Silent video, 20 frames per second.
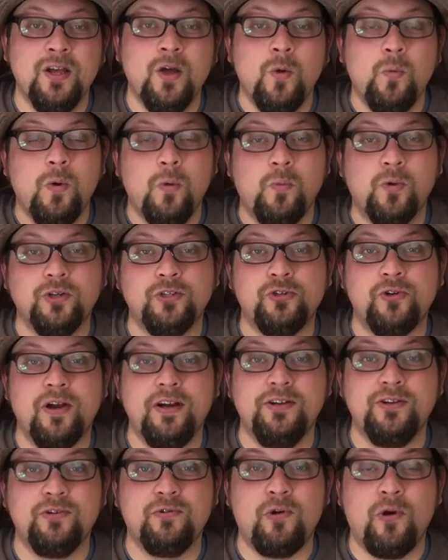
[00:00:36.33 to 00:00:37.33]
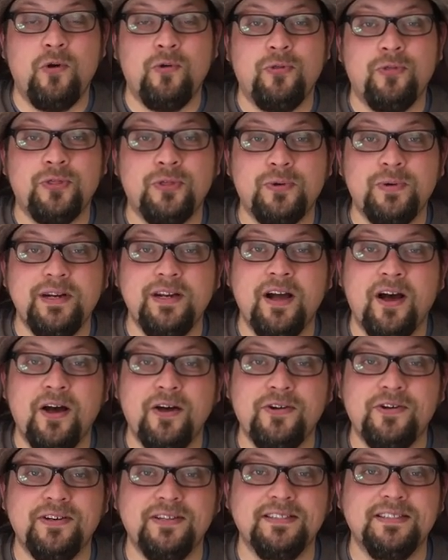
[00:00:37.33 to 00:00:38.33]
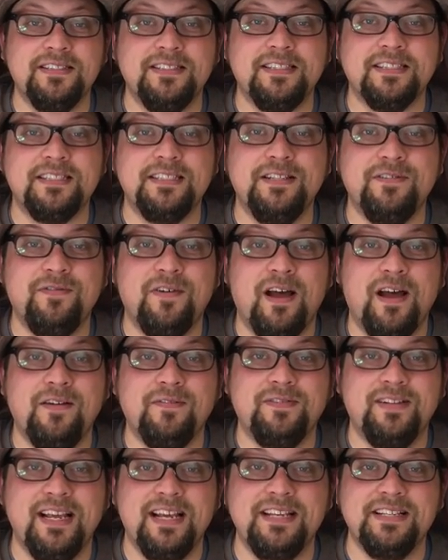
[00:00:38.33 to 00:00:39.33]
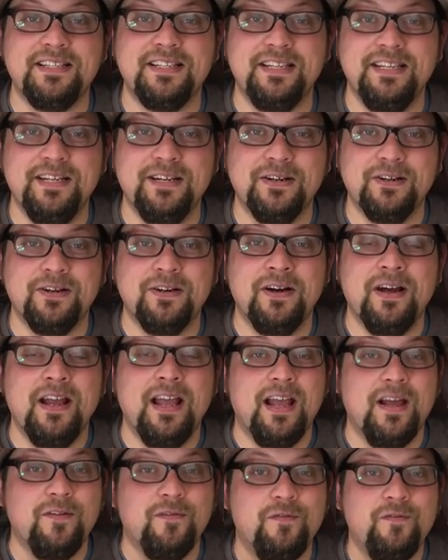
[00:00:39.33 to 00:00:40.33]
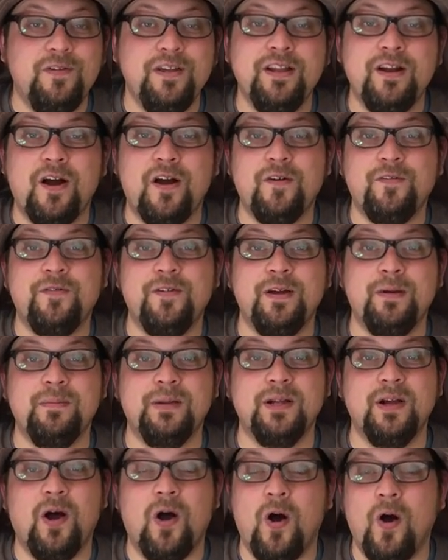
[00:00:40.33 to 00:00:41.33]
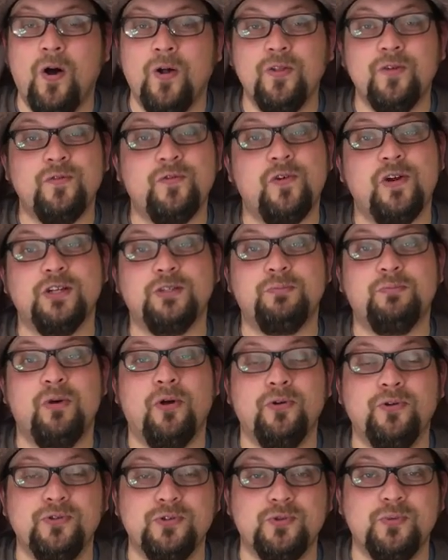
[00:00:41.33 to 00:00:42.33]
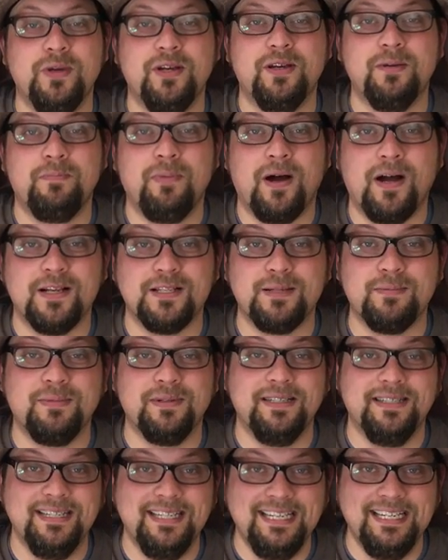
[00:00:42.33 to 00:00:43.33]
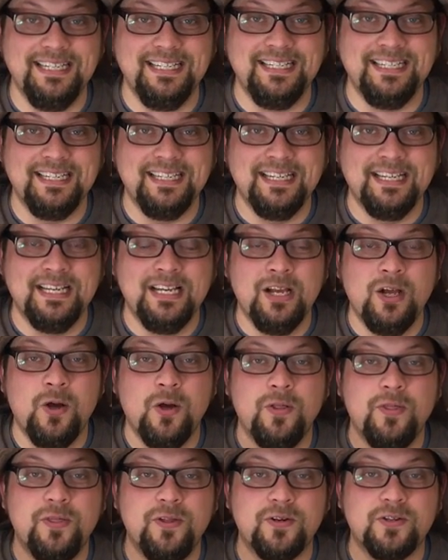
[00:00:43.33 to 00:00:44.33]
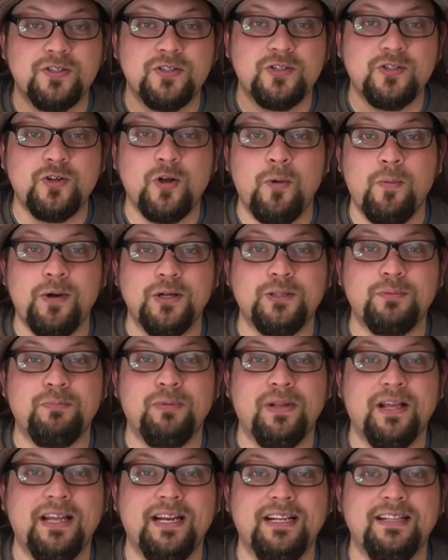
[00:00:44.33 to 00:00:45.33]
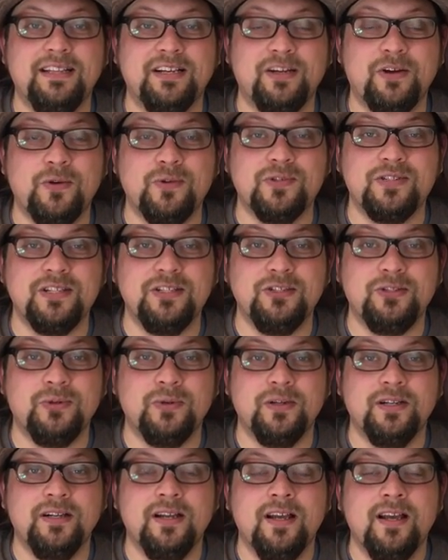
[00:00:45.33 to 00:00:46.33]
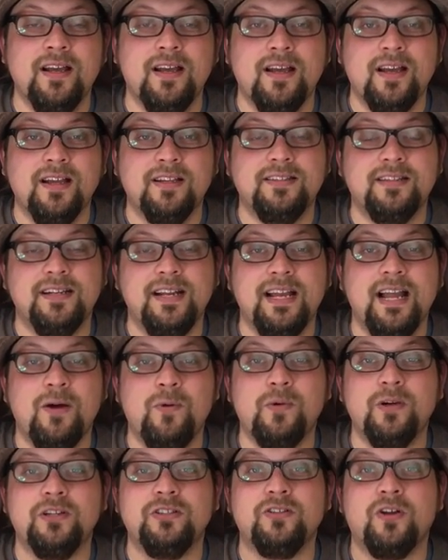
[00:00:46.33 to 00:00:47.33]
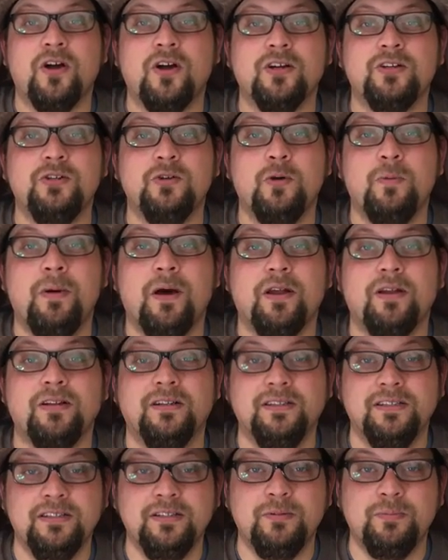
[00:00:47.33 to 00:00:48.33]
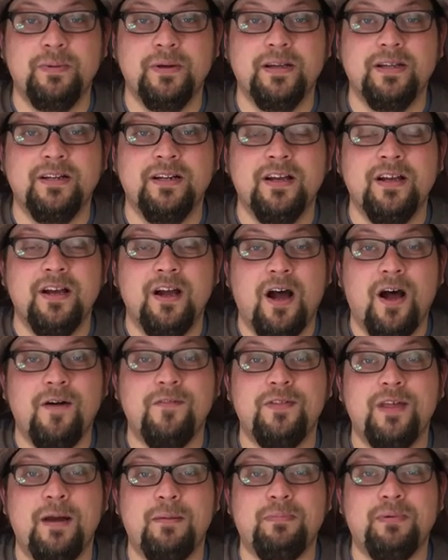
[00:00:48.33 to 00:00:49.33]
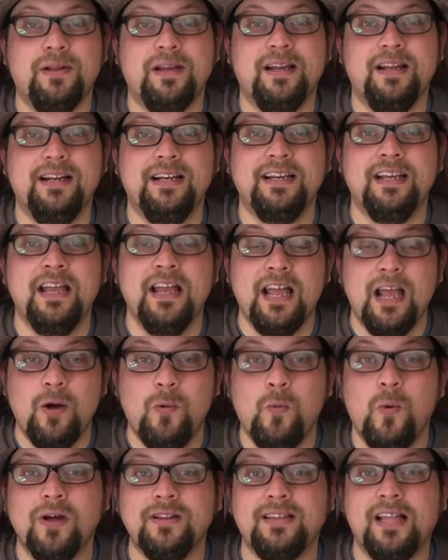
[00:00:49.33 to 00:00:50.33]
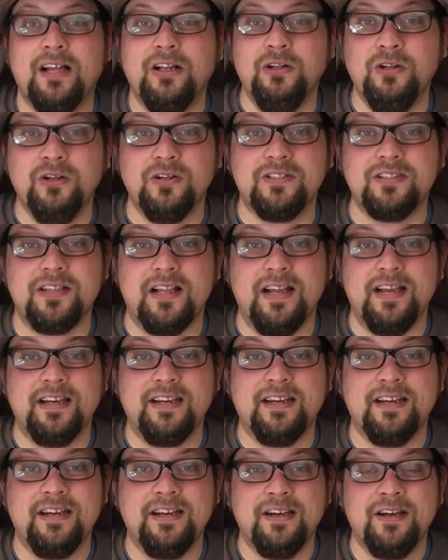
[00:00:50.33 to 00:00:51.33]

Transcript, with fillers: When we're trying to grow 365 days a year and feed our family all the fresh produce we could possibly need, there's so much planning that goes into it. And today I want to talk to you about a little bit of that planning and what that looks like